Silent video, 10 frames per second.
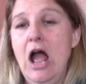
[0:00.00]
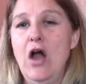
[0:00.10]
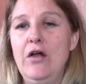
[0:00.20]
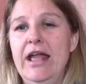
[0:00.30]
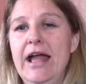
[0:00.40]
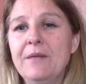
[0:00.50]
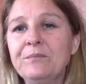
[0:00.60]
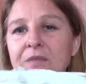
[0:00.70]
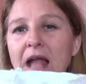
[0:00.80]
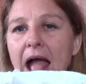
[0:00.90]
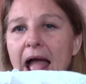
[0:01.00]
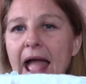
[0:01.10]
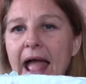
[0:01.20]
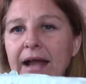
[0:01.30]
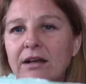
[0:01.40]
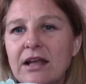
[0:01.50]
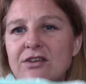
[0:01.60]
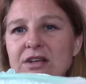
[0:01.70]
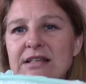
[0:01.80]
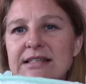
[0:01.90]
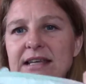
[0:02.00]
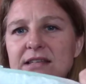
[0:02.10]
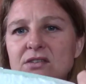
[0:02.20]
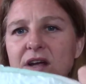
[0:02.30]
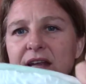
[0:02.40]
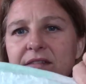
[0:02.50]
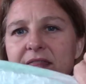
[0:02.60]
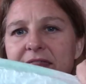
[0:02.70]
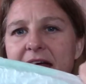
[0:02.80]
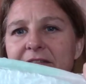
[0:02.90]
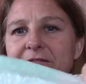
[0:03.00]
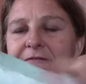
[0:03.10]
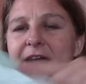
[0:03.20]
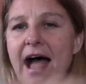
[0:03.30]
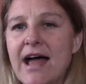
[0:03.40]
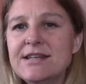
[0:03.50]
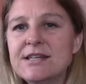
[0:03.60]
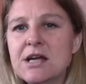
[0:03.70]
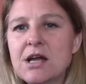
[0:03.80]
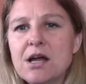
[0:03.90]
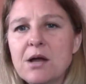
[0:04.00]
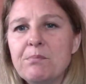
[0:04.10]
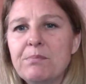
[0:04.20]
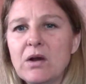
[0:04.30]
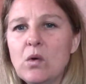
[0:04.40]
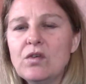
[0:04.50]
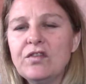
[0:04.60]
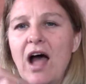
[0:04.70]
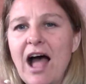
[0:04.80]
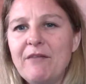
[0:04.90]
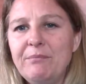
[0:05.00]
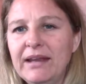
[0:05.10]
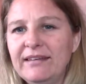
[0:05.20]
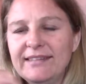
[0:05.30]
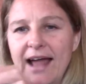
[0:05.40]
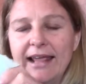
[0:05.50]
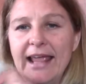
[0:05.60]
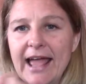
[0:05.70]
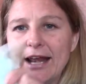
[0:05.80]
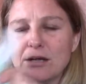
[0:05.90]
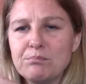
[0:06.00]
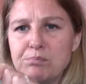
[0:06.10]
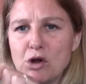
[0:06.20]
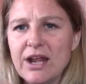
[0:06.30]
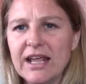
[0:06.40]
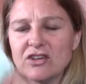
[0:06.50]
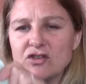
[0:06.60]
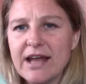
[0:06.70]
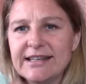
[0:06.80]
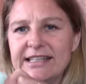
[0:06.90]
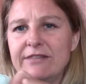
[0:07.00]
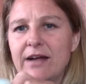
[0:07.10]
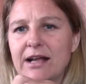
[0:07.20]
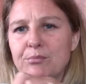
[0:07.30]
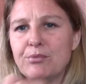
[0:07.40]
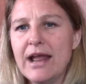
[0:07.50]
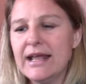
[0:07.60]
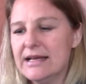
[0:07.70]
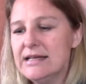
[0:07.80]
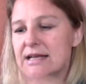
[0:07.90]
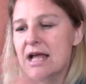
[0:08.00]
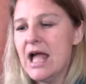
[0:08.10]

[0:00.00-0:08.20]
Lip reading: okay? And as you can see, it's not even that fat, but also I've been tugging at it and pulling it, trying to see if I can break it.